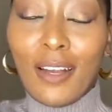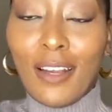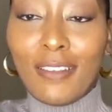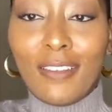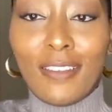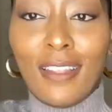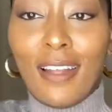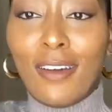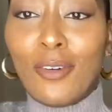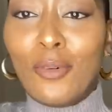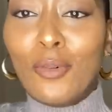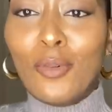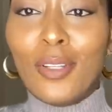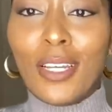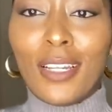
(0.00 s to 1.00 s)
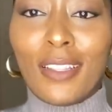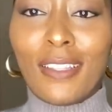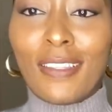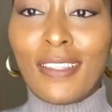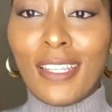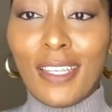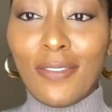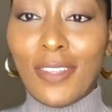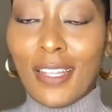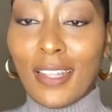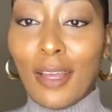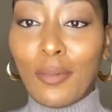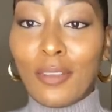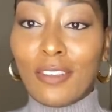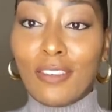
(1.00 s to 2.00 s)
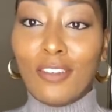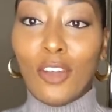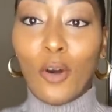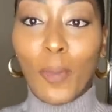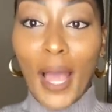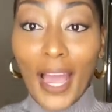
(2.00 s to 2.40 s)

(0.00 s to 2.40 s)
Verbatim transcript: I just thought, oh, look at the sleeves. Like that was dope.